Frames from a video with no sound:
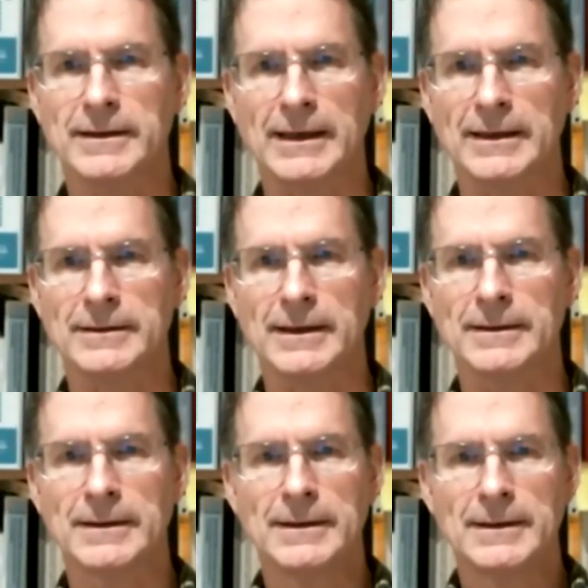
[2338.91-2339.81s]
And,
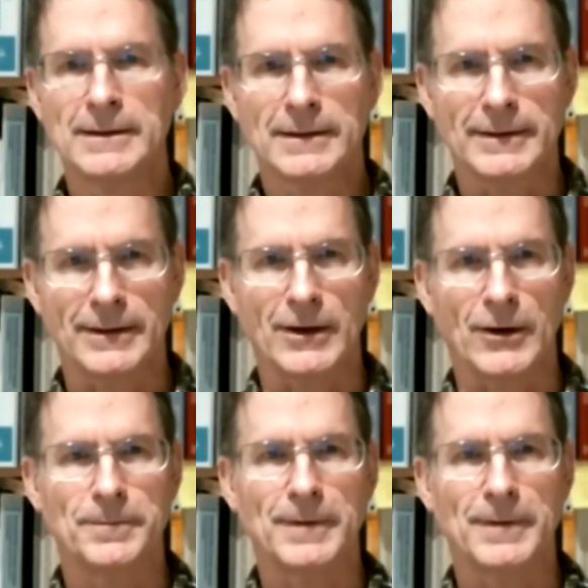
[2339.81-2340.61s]
uh, you know,